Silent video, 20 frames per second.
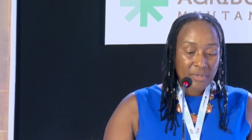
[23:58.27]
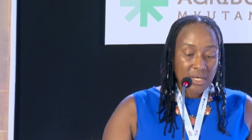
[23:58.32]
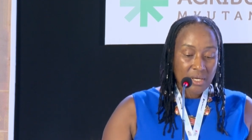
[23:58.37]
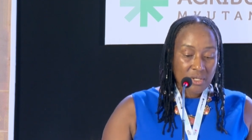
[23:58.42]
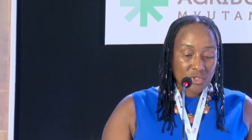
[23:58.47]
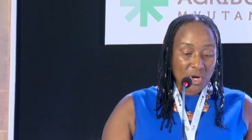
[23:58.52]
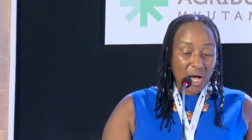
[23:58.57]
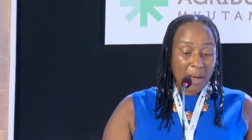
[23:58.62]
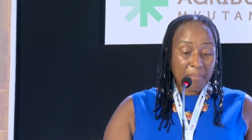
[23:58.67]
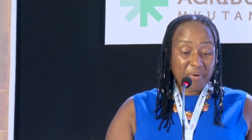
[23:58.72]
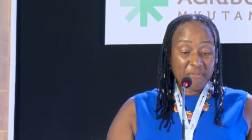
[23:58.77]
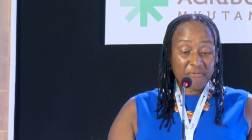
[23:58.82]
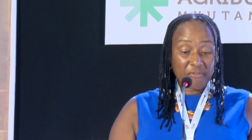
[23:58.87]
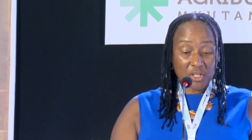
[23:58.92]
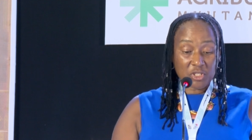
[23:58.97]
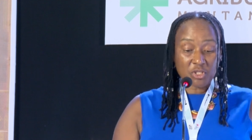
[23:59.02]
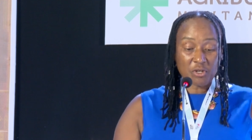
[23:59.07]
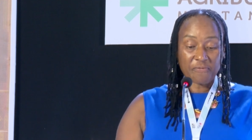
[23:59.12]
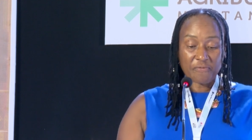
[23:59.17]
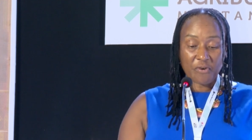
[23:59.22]
So a
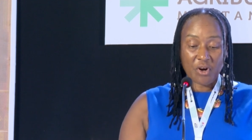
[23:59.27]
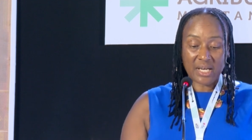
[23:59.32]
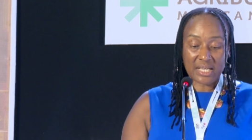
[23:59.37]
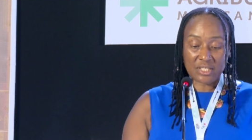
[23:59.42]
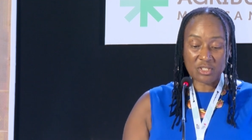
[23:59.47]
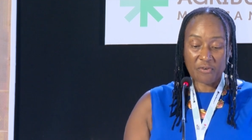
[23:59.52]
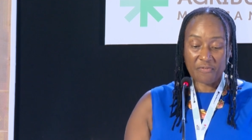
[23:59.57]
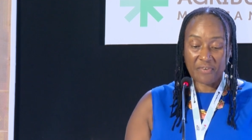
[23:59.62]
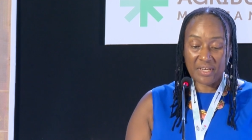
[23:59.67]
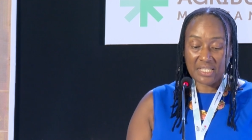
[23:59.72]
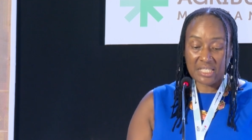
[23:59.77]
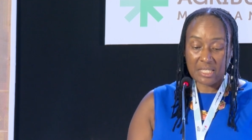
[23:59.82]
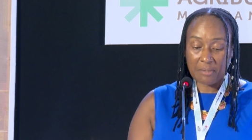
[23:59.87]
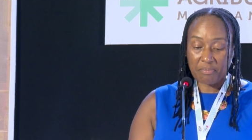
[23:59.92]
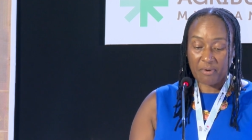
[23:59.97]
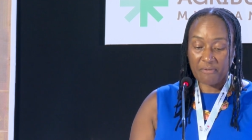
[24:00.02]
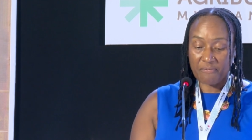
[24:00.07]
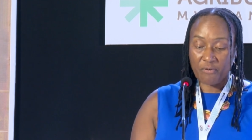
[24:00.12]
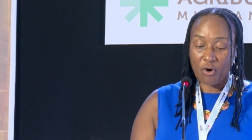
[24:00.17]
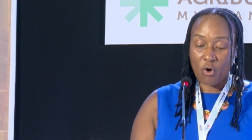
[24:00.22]
pivotal focus of NDP
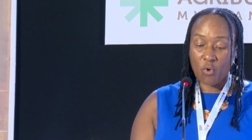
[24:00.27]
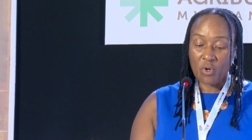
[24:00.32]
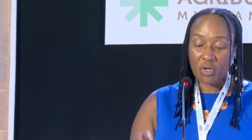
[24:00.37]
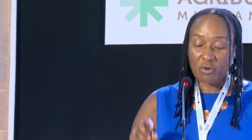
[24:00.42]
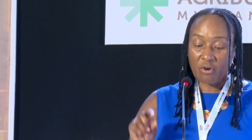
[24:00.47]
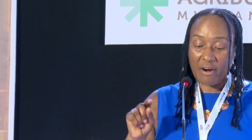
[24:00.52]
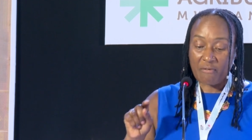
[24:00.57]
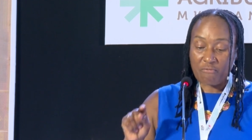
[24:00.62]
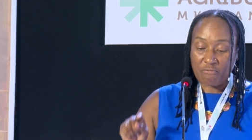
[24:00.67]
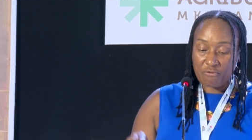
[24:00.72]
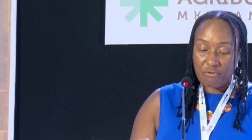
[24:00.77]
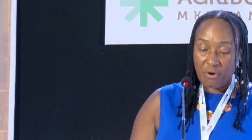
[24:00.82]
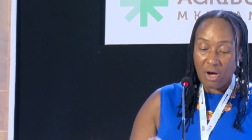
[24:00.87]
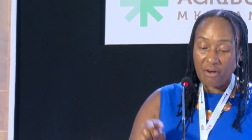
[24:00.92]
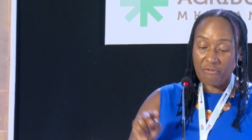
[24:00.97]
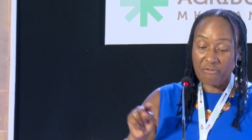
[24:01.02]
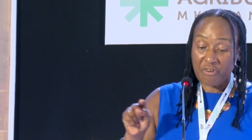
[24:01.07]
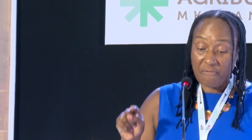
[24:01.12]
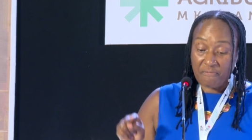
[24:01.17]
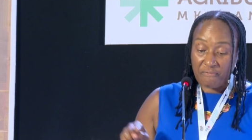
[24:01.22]
IV will
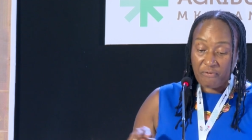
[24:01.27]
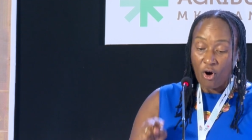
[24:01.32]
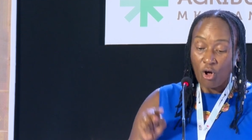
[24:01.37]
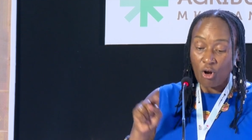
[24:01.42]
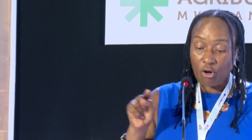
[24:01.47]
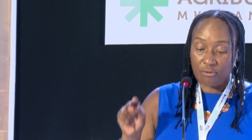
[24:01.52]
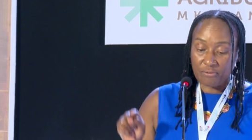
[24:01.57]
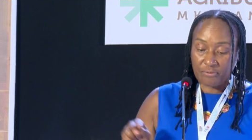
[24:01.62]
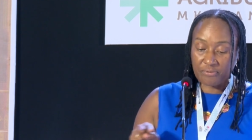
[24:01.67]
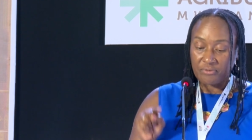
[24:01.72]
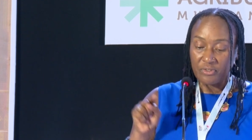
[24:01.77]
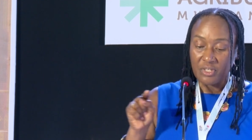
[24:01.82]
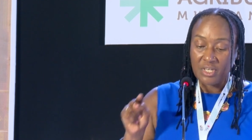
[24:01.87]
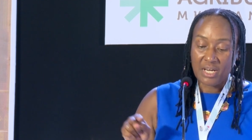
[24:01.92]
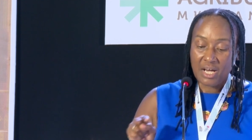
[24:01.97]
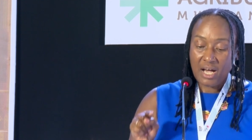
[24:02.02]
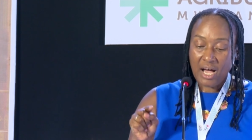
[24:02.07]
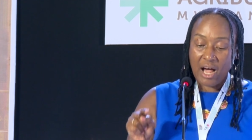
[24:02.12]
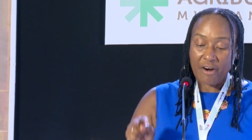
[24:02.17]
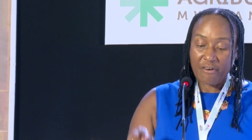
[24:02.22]
revolve
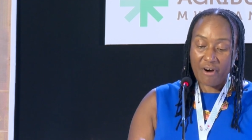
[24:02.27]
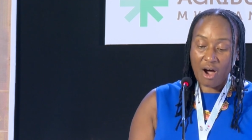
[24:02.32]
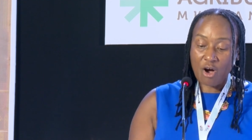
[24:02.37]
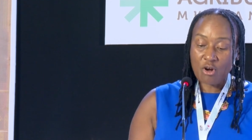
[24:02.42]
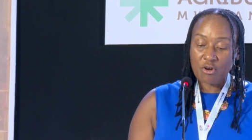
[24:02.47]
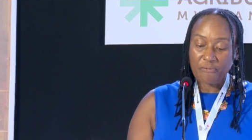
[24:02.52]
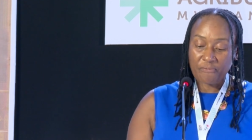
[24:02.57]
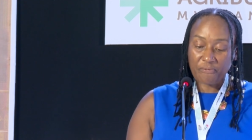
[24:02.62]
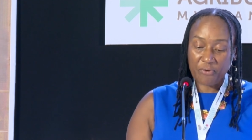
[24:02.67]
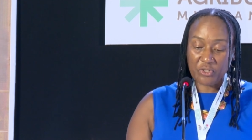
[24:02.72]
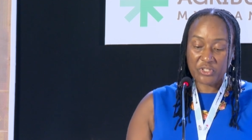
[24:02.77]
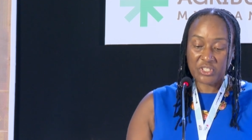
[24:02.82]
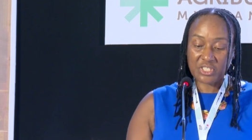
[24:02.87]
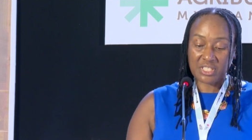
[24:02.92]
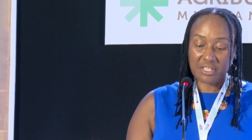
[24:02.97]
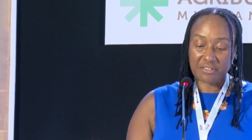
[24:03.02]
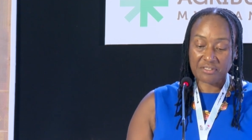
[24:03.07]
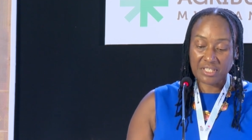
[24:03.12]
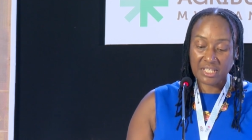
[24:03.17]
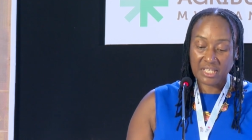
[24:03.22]
around
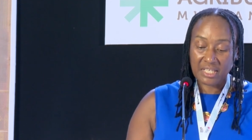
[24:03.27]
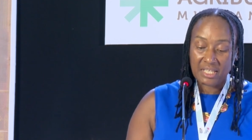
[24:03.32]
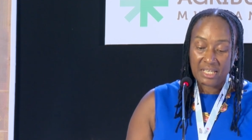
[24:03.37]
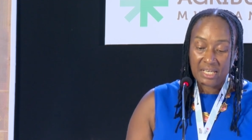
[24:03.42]
fostering,